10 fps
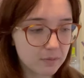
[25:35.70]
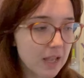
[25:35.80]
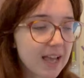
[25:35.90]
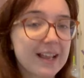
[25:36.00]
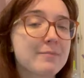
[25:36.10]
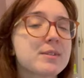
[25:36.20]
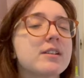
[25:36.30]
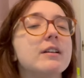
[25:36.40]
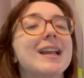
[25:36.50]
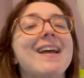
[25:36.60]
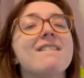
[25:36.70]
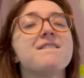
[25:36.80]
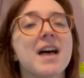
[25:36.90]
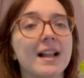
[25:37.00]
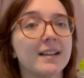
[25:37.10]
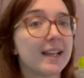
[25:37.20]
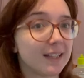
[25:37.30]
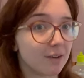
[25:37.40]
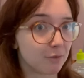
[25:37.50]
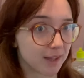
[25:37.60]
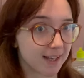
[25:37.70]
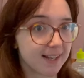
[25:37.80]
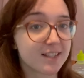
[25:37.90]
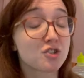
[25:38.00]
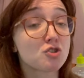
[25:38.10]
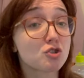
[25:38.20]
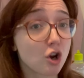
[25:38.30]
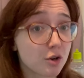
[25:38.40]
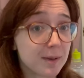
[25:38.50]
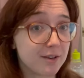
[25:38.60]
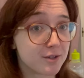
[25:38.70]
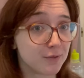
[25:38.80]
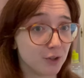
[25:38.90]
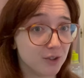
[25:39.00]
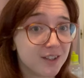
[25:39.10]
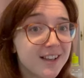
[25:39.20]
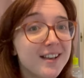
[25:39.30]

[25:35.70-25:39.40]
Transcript: and absolutely fell in love with it. It's so beautiful.